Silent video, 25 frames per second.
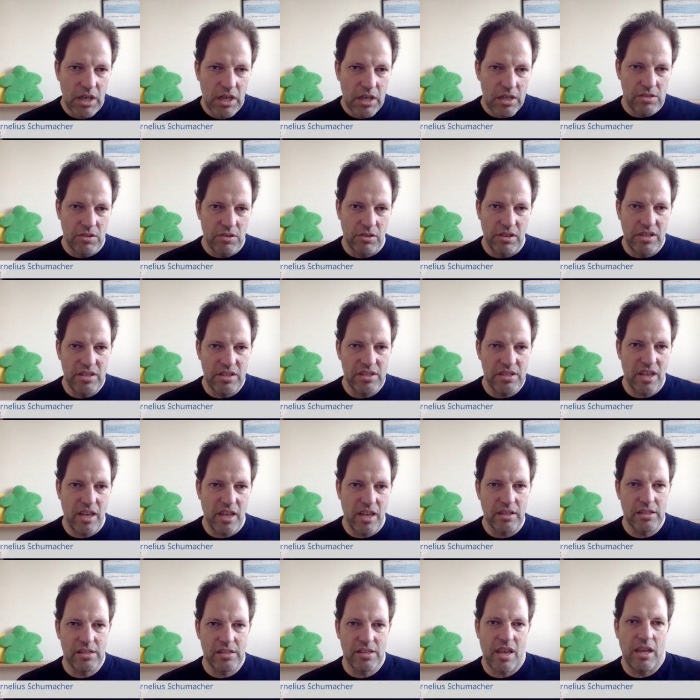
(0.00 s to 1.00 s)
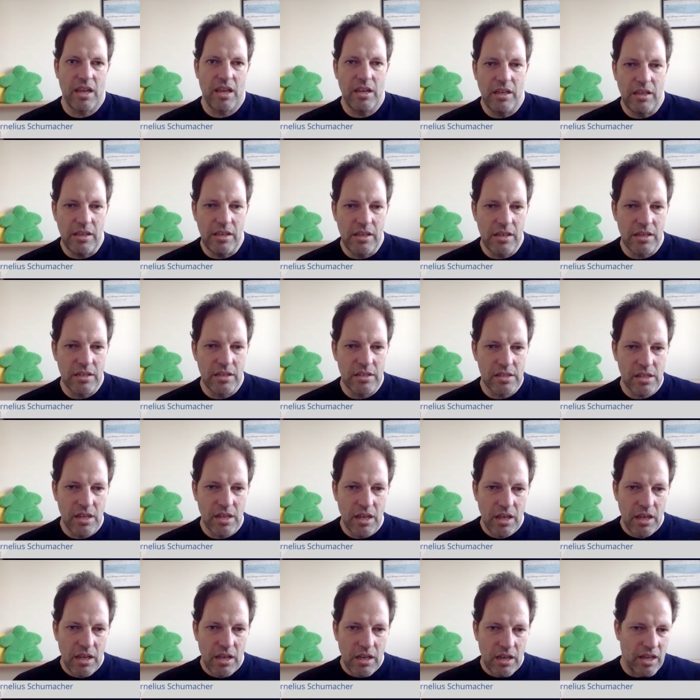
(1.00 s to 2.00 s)
So in this sense, K D E is
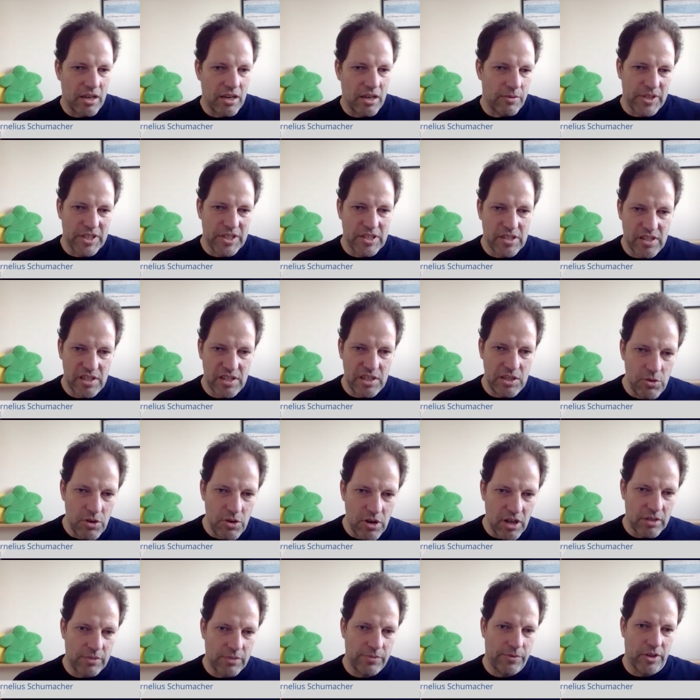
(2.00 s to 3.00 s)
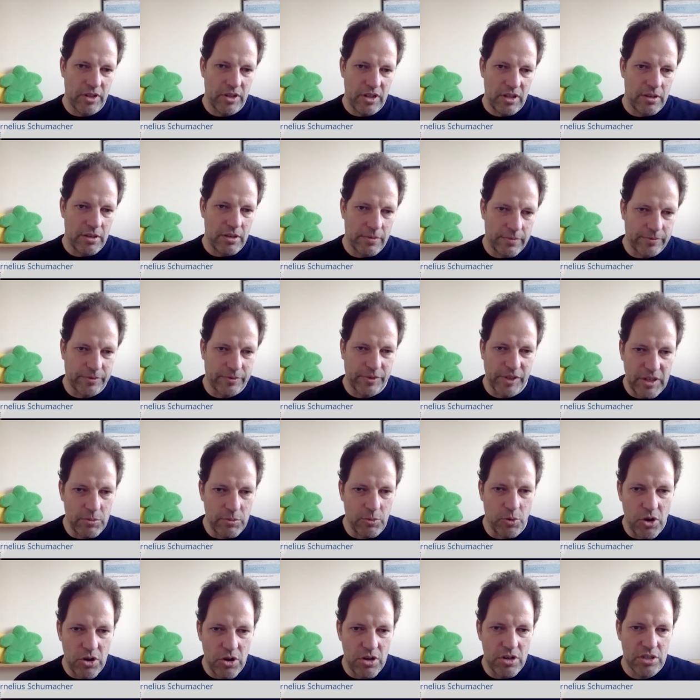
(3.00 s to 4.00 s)
kind of the steward for the free
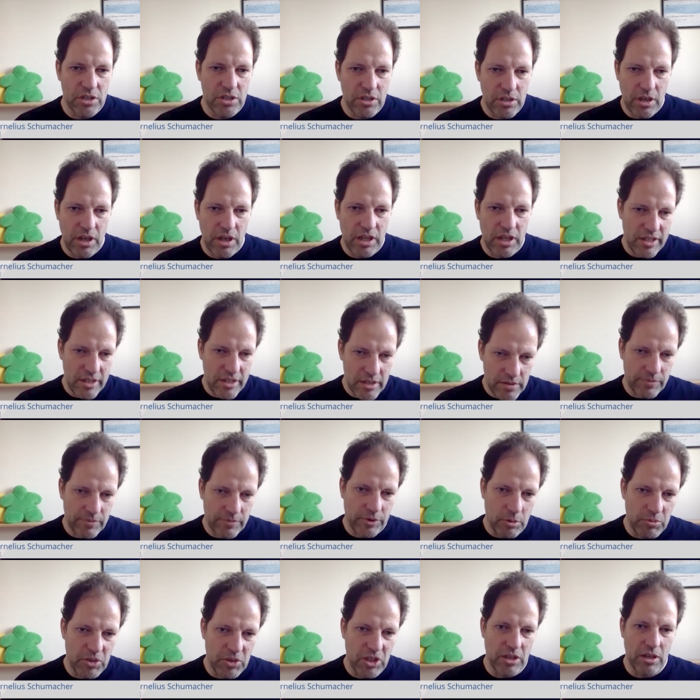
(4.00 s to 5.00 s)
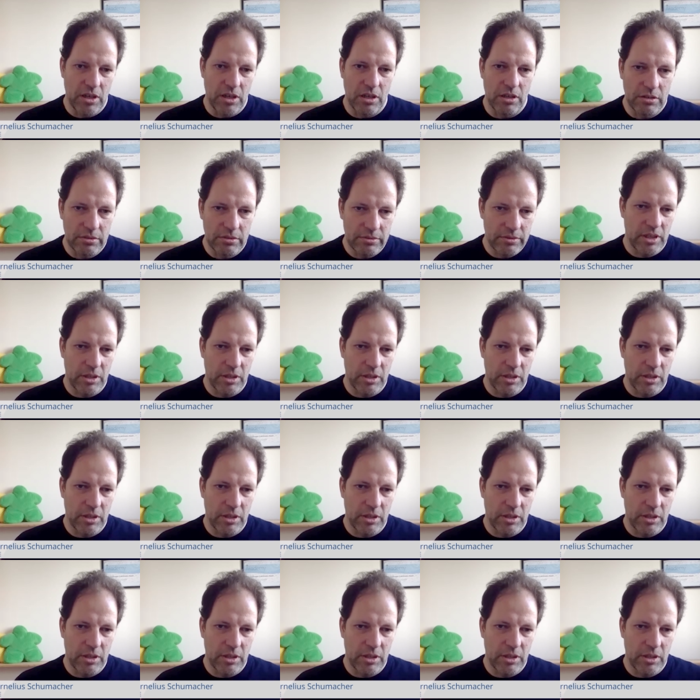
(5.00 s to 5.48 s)
version, at least from the uh,